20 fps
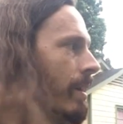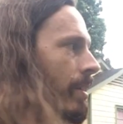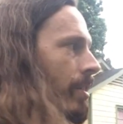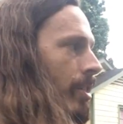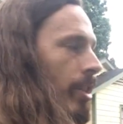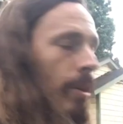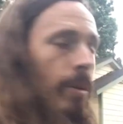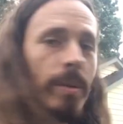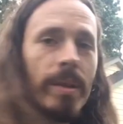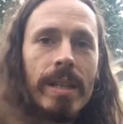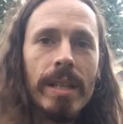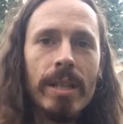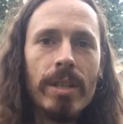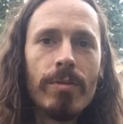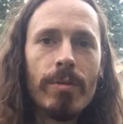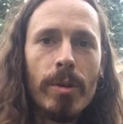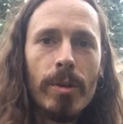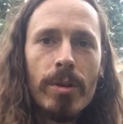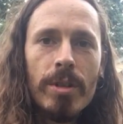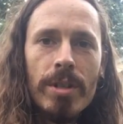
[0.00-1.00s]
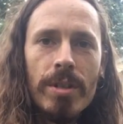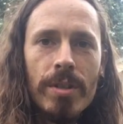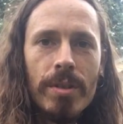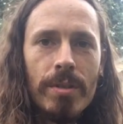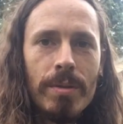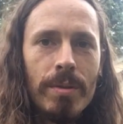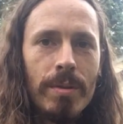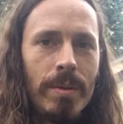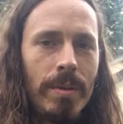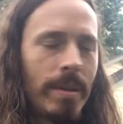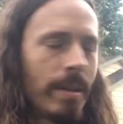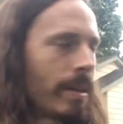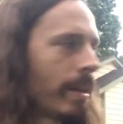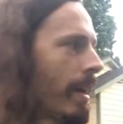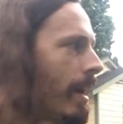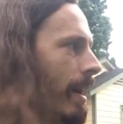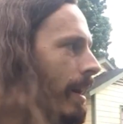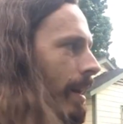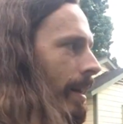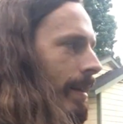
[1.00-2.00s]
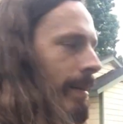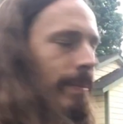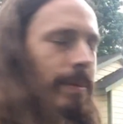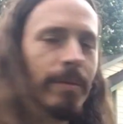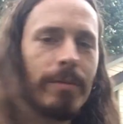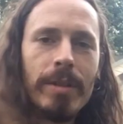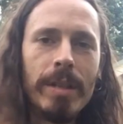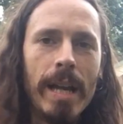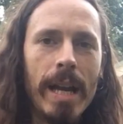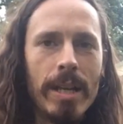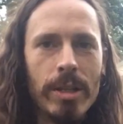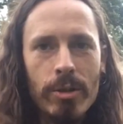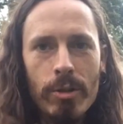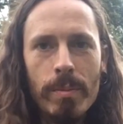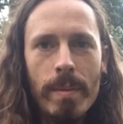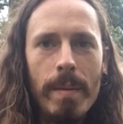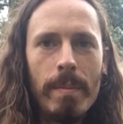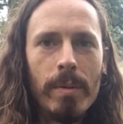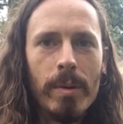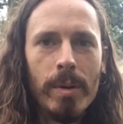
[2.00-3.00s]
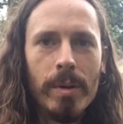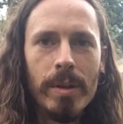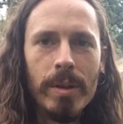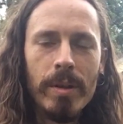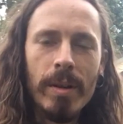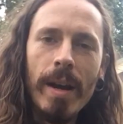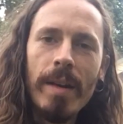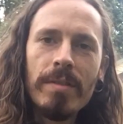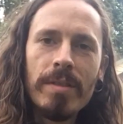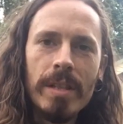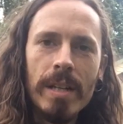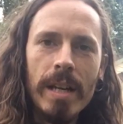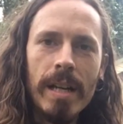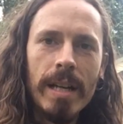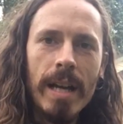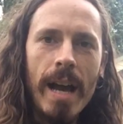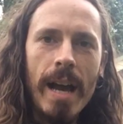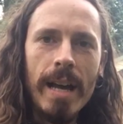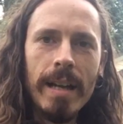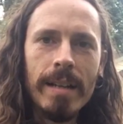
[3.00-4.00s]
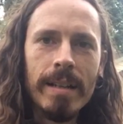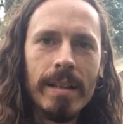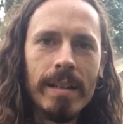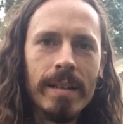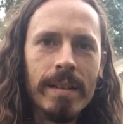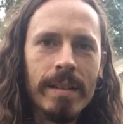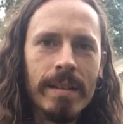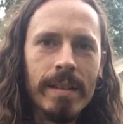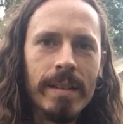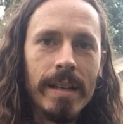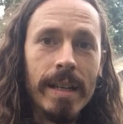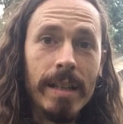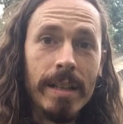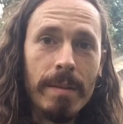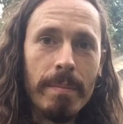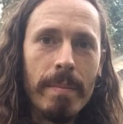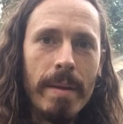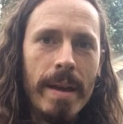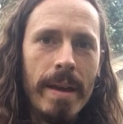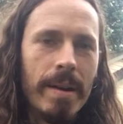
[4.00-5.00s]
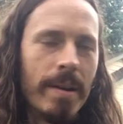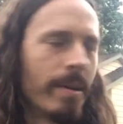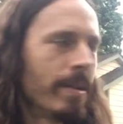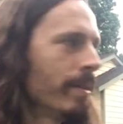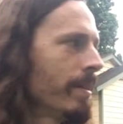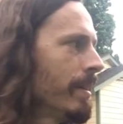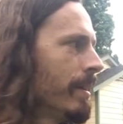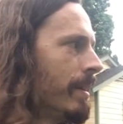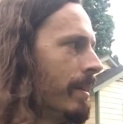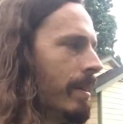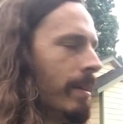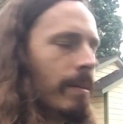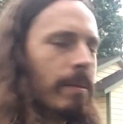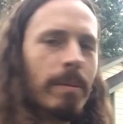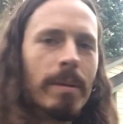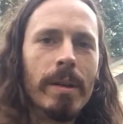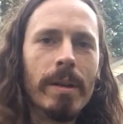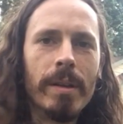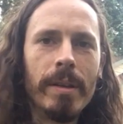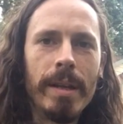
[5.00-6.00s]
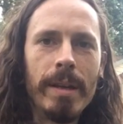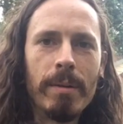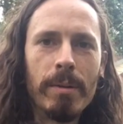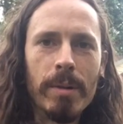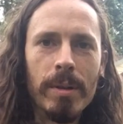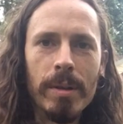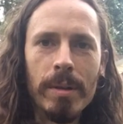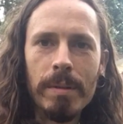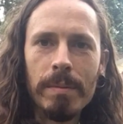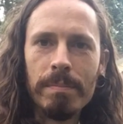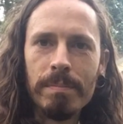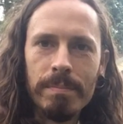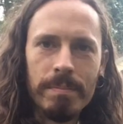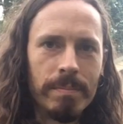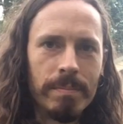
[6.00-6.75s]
So with these first two, if you guys remember the grafts that I got in the mail, well, they were